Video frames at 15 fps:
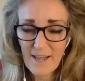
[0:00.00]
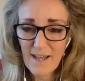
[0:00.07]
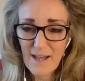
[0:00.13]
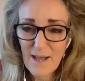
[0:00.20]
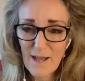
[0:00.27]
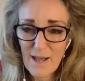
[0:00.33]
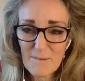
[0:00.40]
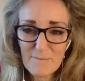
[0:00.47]

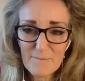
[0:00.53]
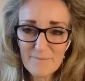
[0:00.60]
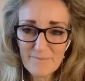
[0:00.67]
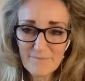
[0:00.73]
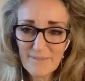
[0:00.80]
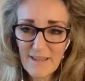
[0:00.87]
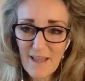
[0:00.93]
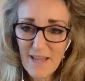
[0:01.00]

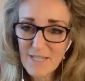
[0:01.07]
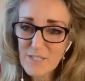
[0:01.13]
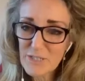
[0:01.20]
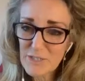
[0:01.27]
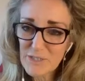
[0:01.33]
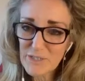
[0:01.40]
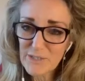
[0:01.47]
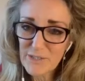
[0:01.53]
Not
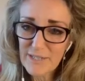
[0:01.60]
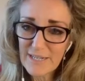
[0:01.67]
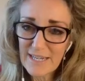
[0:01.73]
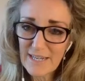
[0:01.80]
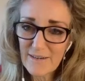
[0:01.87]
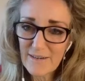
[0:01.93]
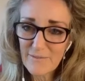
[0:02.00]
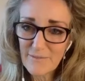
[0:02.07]
sure
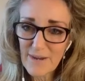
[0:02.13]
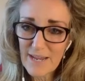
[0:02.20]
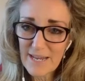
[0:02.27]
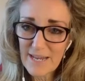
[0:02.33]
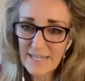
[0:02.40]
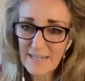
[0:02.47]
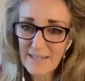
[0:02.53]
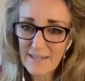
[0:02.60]

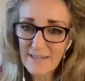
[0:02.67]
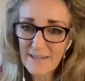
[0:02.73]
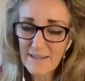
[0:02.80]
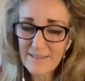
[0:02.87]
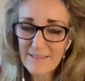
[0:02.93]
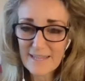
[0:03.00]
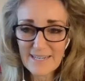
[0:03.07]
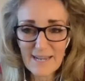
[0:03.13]

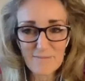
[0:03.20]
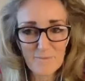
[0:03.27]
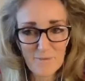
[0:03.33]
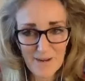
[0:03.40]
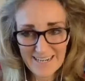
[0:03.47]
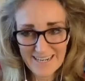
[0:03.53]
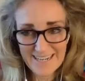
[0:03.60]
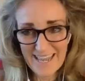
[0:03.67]
that I'm
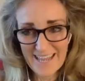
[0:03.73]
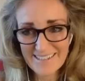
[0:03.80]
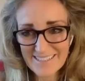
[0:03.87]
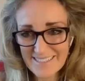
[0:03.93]
ready yet